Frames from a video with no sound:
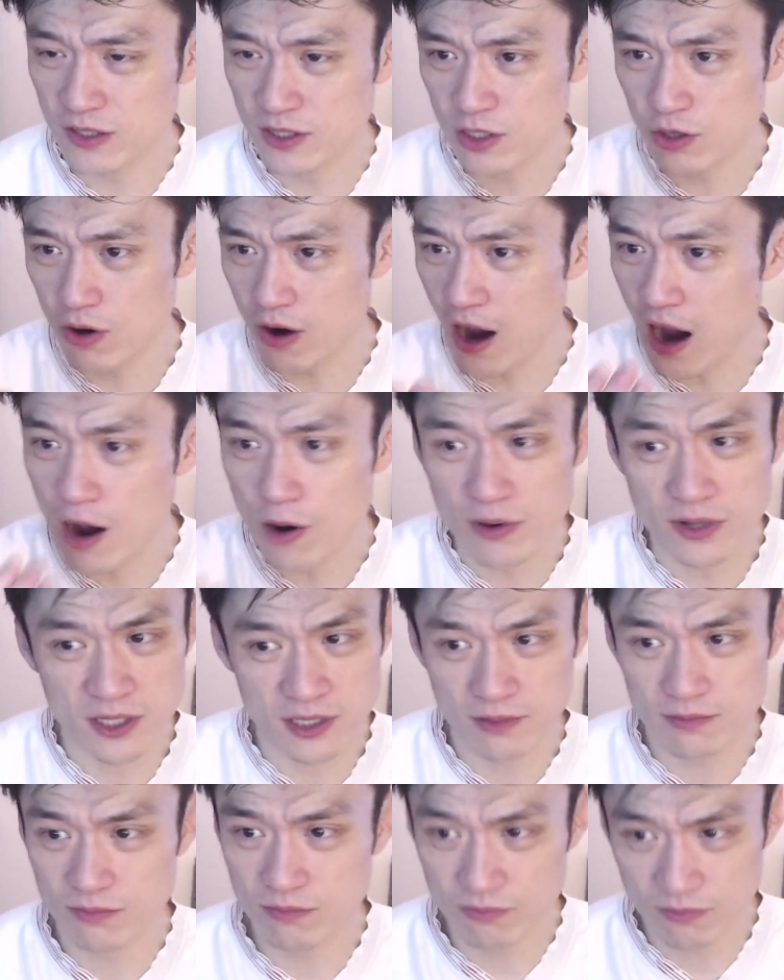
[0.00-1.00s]
So
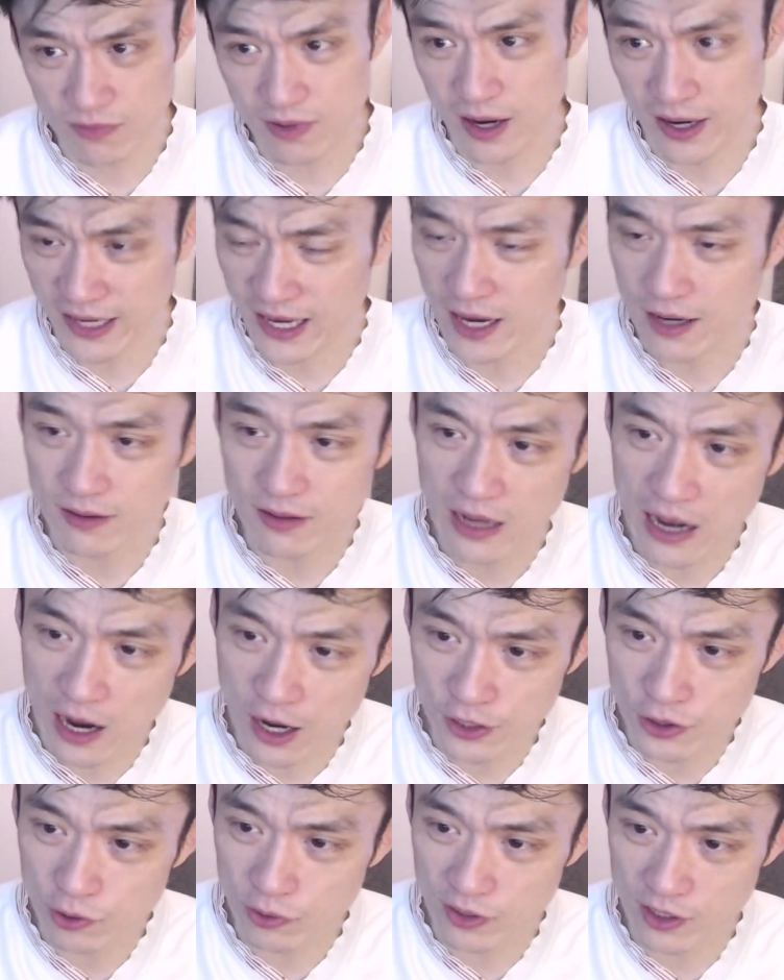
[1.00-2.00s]
I
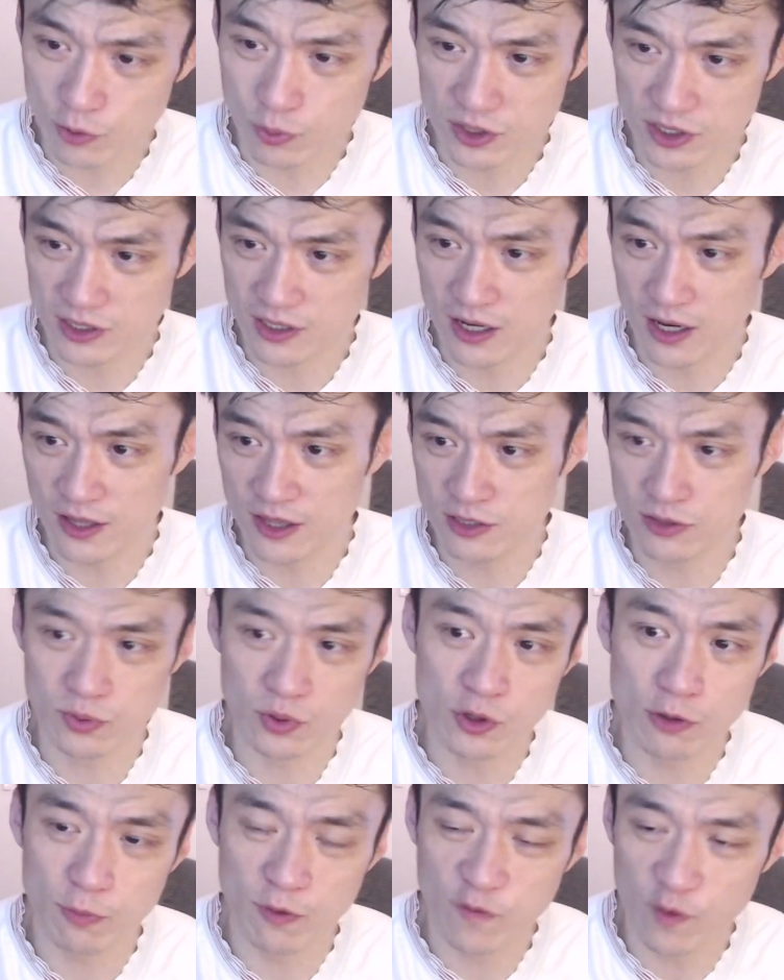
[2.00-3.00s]
thought this was a
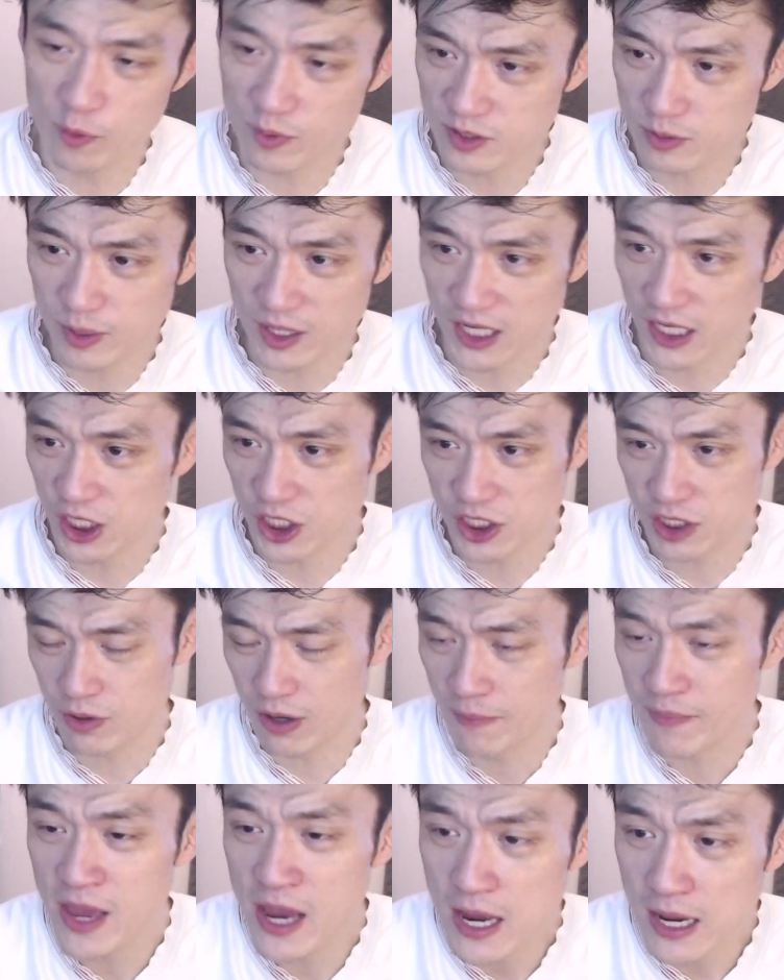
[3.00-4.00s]
good performance by the English scrum.